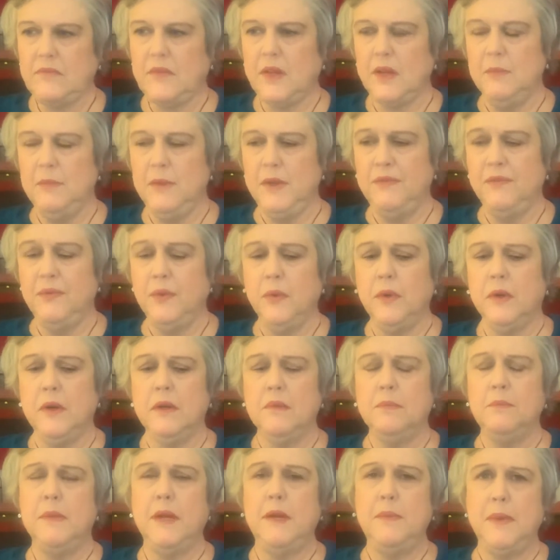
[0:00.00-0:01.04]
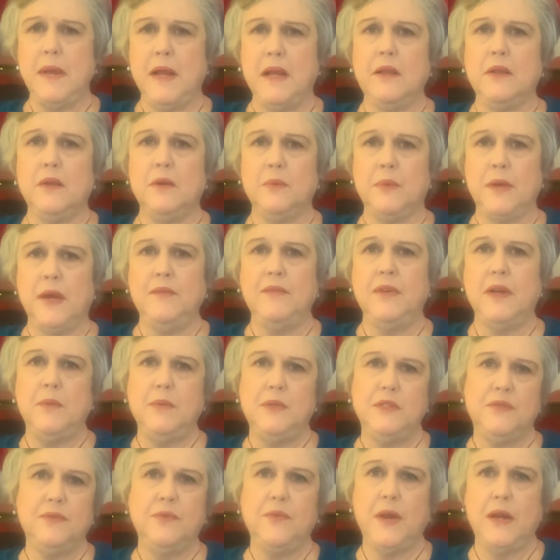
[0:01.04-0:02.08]
Before my ballot arrived, I was
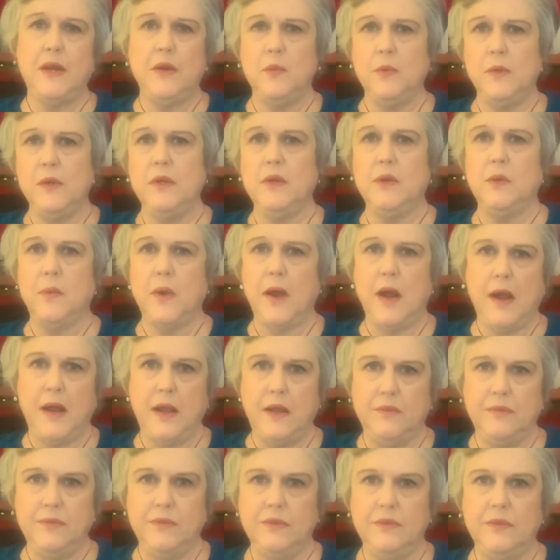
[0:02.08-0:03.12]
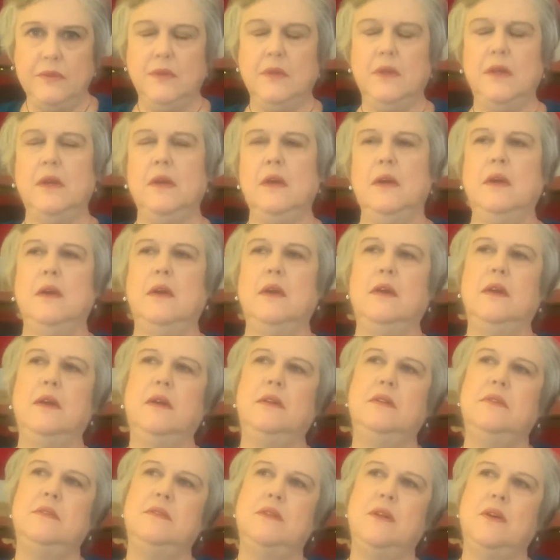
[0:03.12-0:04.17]
afraid it wouldn't arrive.
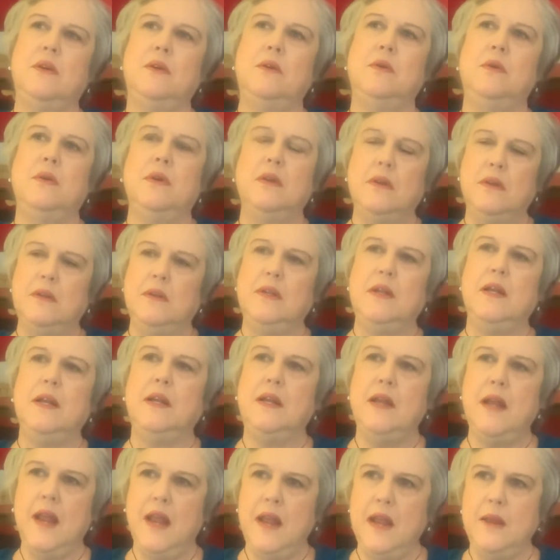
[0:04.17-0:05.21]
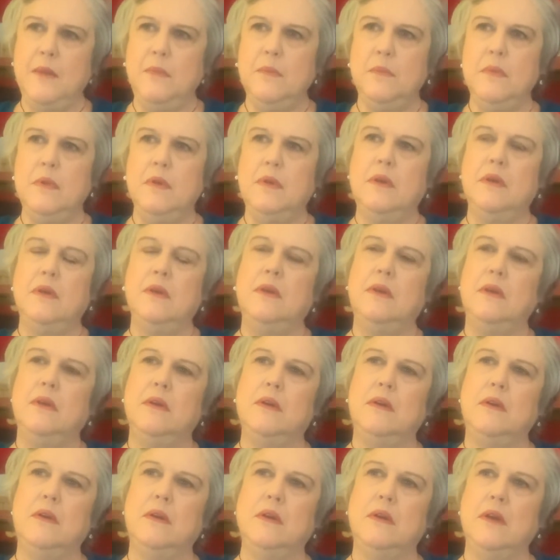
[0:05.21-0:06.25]
So it came,
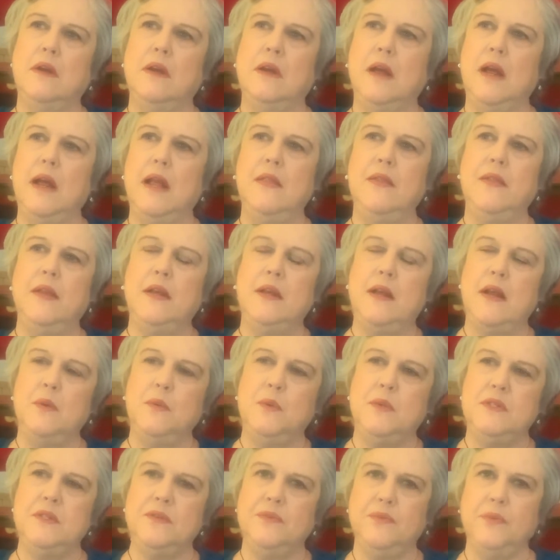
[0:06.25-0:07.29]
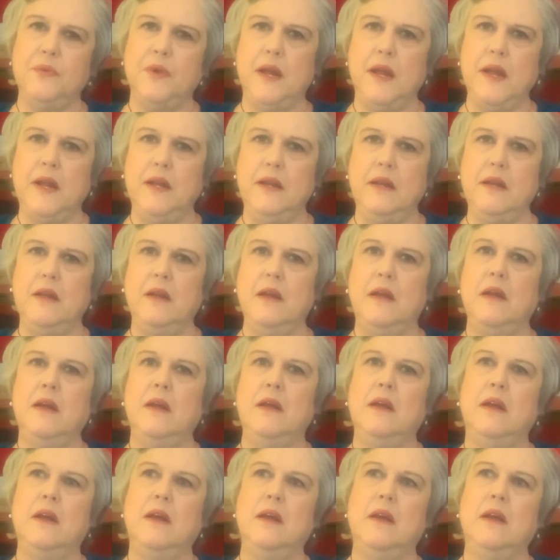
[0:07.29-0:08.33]
and then I was afraid
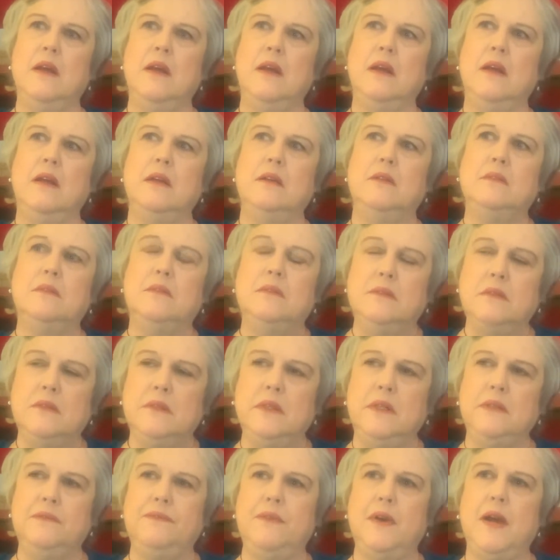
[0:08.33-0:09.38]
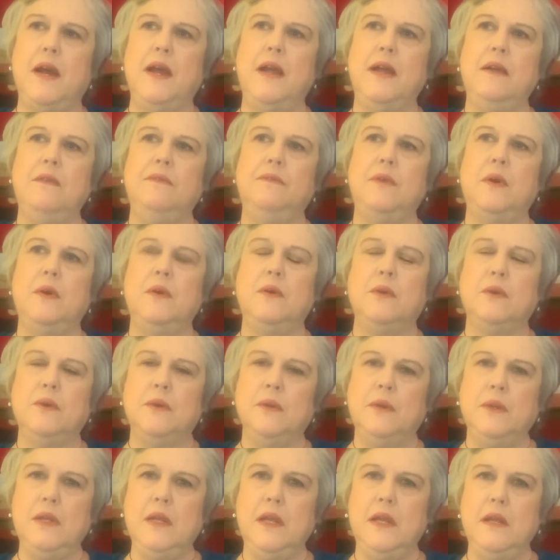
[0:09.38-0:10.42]
if I vote
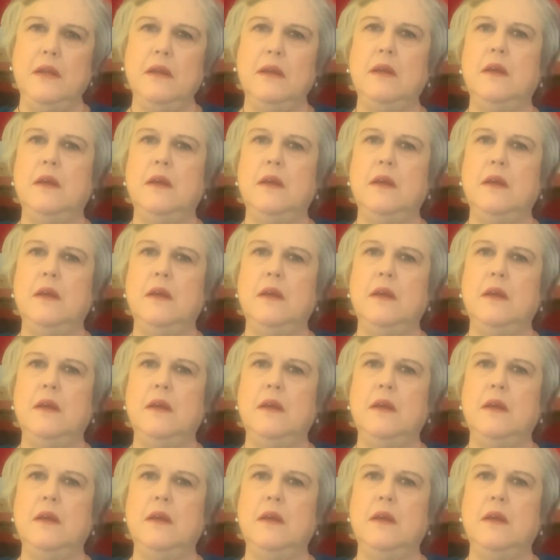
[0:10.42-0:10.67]
early